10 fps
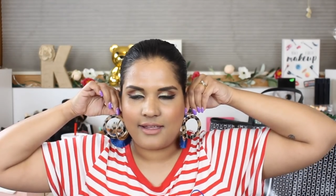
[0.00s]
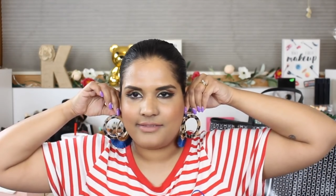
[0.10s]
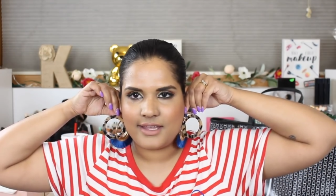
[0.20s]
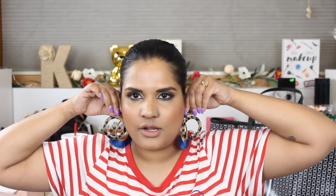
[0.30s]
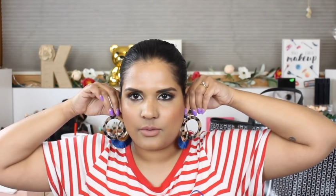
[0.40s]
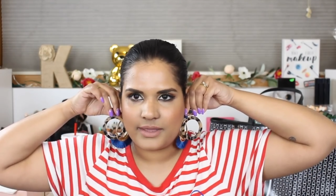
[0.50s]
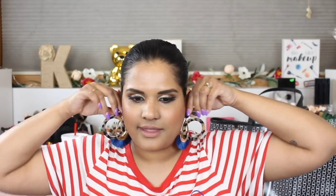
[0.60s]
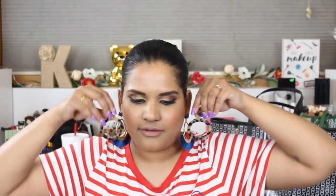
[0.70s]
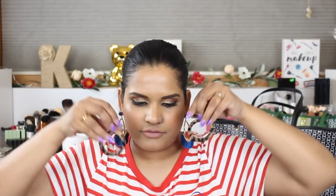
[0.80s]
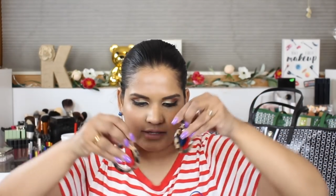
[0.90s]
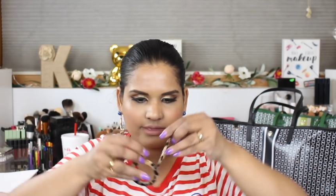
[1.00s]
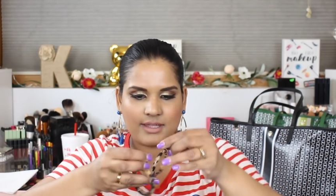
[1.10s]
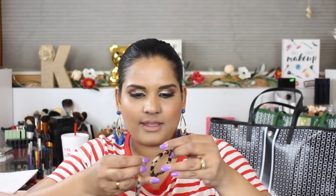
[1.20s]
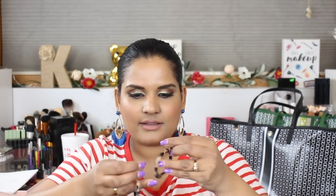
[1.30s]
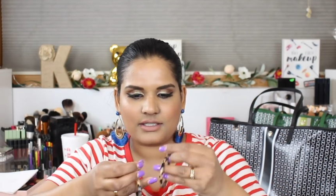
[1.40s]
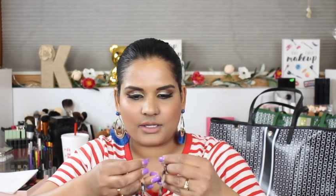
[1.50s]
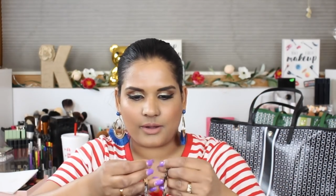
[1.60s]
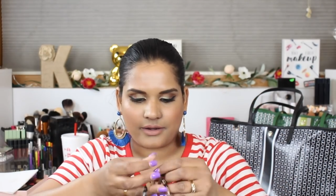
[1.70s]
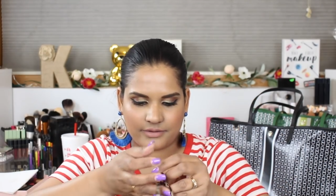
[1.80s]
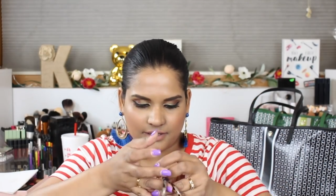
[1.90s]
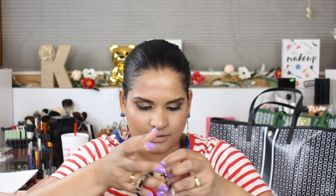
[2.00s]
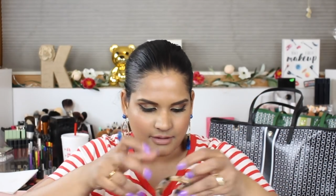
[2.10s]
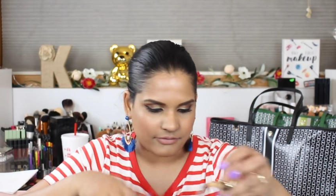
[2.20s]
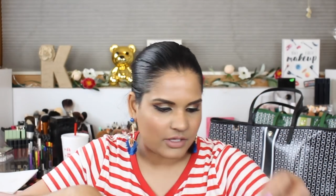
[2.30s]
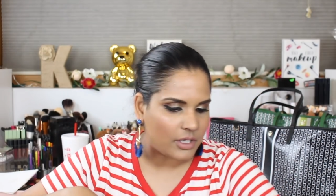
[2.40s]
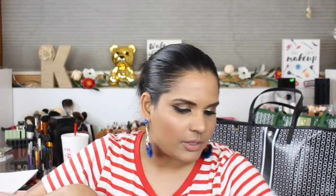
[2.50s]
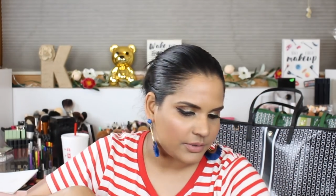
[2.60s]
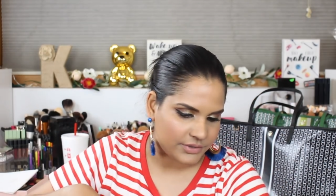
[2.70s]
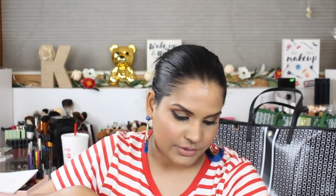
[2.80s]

and they go with everything. So I really love those.